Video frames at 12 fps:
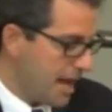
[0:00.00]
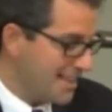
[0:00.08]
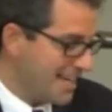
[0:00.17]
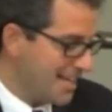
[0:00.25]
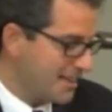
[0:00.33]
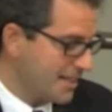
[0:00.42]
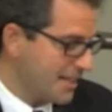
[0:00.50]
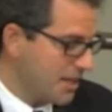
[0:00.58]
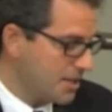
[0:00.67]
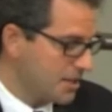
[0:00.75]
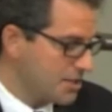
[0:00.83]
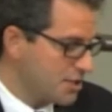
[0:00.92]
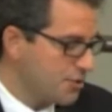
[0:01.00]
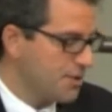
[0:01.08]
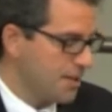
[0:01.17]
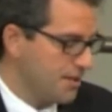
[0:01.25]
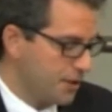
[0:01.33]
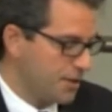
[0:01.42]
and that the
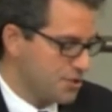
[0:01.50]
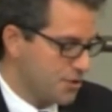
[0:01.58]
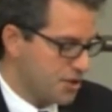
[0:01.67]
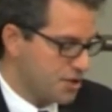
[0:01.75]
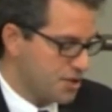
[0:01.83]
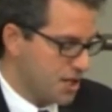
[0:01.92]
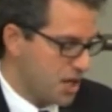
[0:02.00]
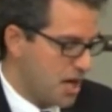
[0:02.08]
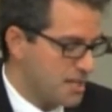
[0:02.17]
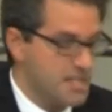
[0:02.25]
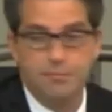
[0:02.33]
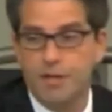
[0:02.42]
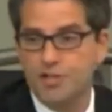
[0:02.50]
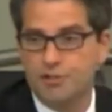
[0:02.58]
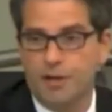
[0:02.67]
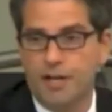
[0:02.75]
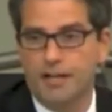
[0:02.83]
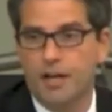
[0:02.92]
uncertainty for construction costs is
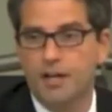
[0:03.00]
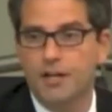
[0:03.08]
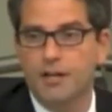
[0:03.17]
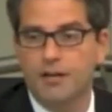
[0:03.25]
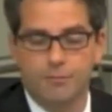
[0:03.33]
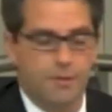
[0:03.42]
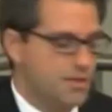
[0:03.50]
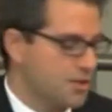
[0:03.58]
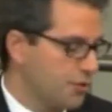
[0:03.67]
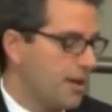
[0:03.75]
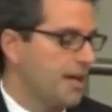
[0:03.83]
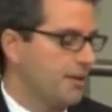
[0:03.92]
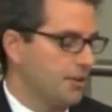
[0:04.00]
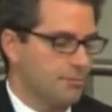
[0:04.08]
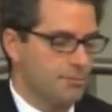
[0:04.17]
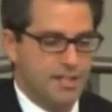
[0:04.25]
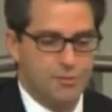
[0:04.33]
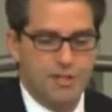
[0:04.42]
much greater
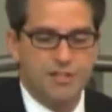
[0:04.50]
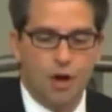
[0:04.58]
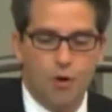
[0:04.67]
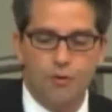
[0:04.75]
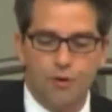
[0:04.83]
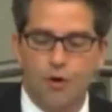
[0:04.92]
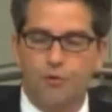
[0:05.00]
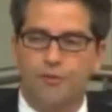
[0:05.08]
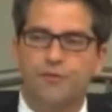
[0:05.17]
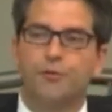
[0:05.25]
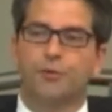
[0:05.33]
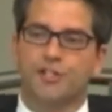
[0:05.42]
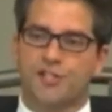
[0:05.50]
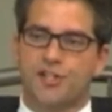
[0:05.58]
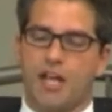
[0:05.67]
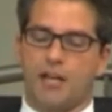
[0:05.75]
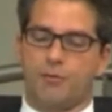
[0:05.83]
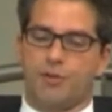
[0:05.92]
because we don't know the full
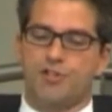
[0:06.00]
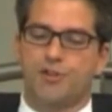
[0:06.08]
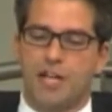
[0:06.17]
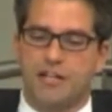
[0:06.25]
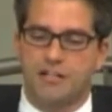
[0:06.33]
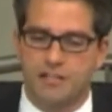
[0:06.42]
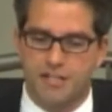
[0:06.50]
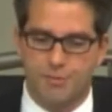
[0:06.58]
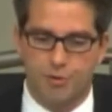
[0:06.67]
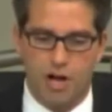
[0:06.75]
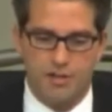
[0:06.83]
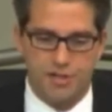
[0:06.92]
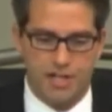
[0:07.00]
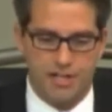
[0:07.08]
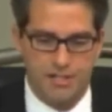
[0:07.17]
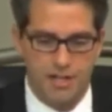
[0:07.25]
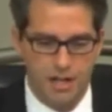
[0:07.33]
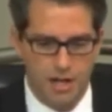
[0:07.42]
extent once you get into these
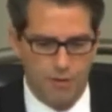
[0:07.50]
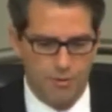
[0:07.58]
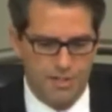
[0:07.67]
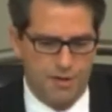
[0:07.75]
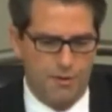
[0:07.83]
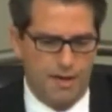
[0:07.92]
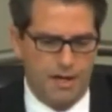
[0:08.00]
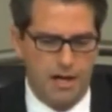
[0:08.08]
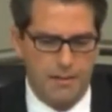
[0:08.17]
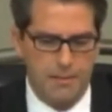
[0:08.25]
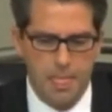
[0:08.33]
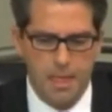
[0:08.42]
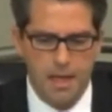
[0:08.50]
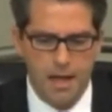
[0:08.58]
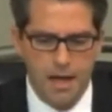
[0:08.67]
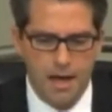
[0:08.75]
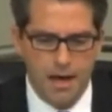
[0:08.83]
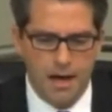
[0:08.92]
projects of what's going on.
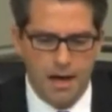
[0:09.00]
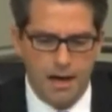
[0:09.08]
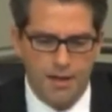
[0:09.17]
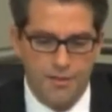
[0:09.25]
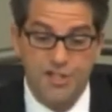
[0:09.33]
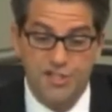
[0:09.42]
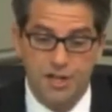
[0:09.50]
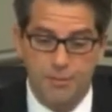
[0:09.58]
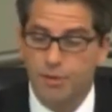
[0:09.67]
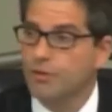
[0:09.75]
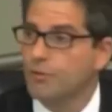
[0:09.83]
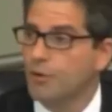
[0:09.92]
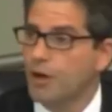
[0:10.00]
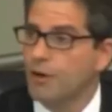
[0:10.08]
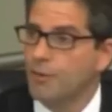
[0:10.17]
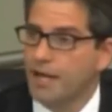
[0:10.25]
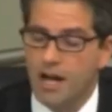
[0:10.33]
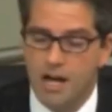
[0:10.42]
This summer,
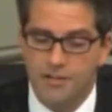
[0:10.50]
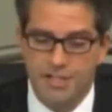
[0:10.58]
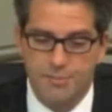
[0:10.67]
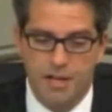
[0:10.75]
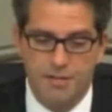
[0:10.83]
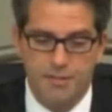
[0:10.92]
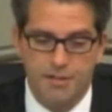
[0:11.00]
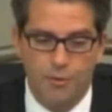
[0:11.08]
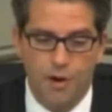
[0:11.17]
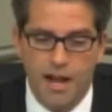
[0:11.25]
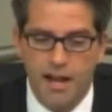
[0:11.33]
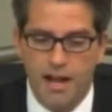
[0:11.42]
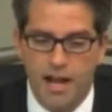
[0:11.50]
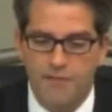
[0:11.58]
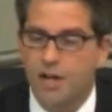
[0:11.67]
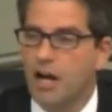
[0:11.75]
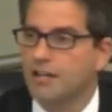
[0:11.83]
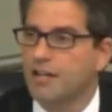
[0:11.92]
while my colleagues might have been away,
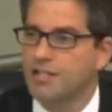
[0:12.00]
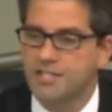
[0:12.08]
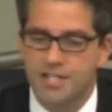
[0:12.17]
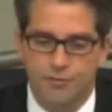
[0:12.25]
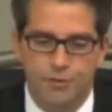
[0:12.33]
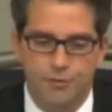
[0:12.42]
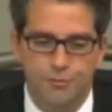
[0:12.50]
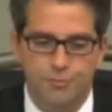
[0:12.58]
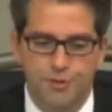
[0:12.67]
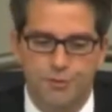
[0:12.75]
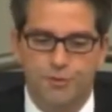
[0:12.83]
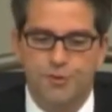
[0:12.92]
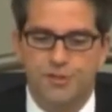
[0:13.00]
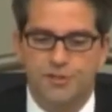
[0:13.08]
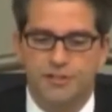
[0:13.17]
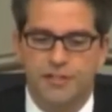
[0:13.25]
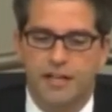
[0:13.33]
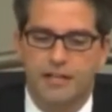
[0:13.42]
I've gone on several group tours
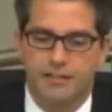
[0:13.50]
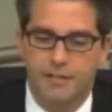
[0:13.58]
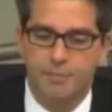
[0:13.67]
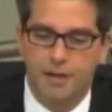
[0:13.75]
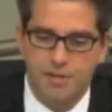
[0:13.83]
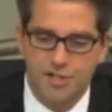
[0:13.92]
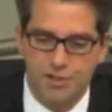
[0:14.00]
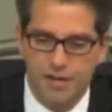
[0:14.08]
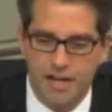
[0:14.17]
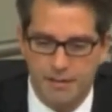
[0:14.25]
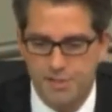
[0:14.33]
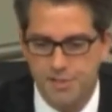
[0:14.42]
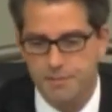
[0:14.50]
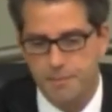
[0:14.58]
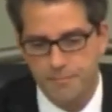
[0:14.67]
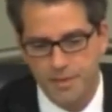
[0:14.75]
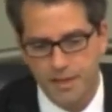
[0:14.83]
led by Mr. Ames.